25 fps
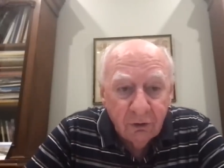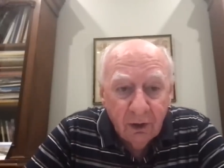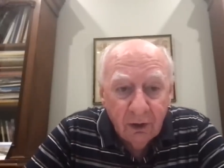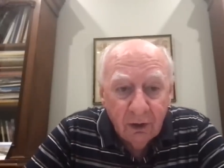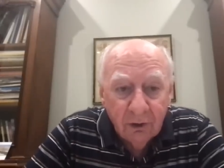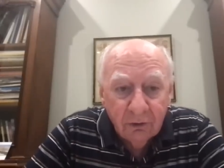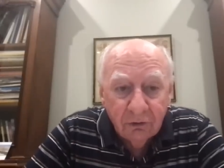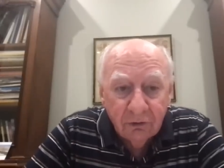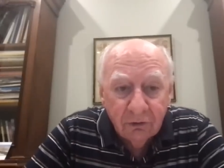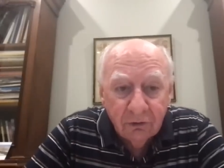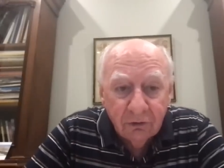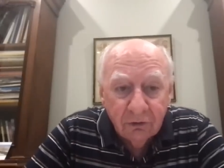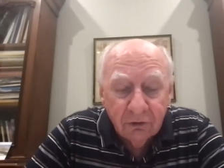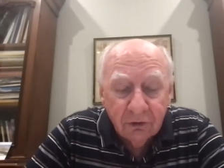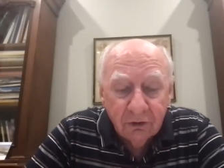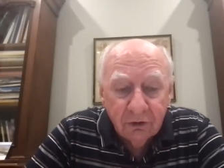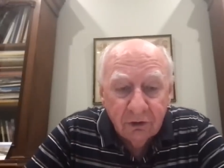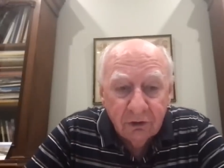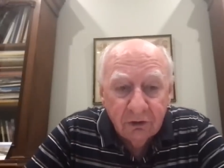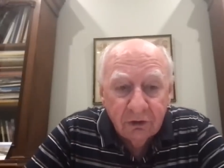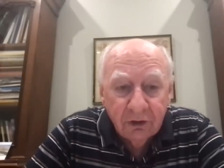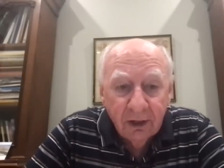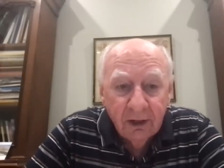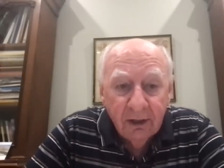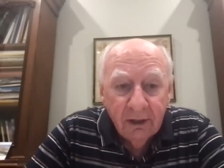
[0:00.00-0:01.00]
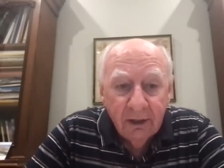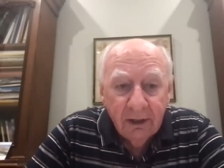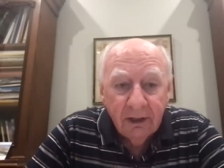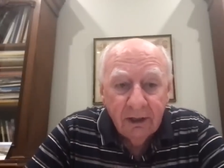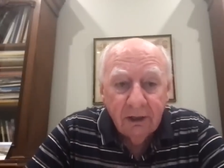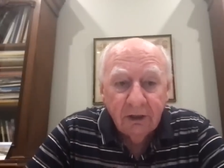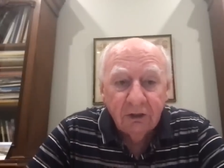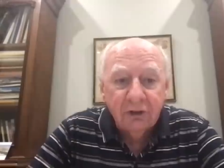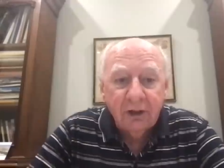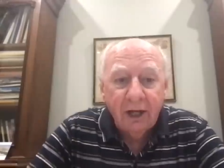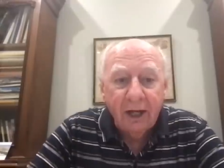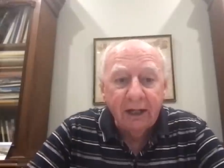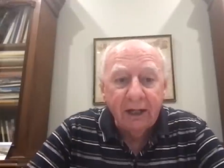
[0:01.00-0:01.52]
Crohn's disease
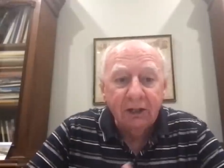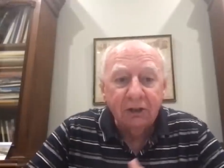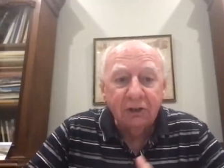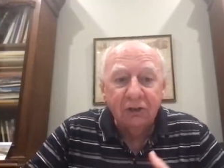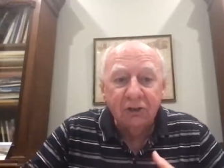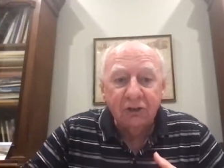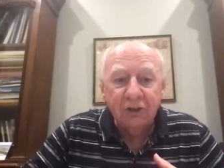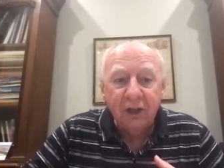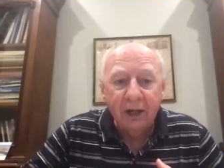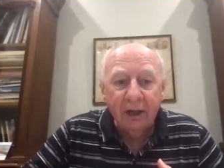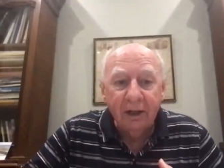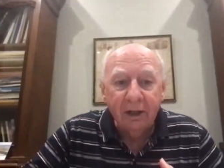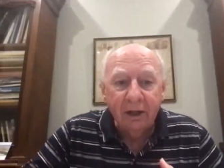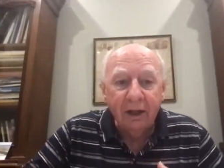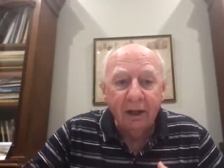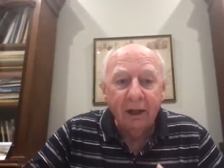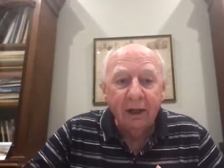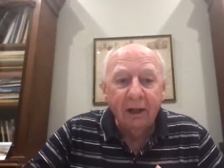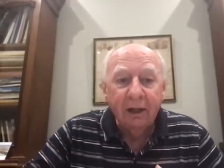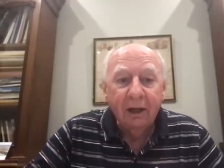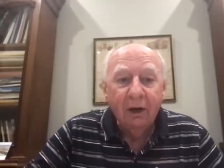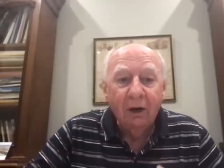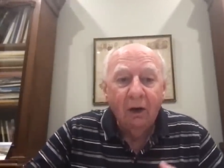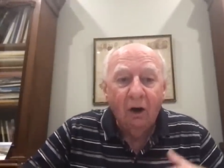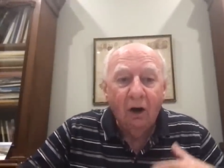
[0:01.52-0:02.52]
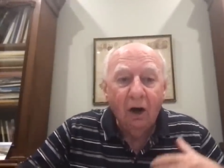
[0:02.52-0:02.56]
is a cellular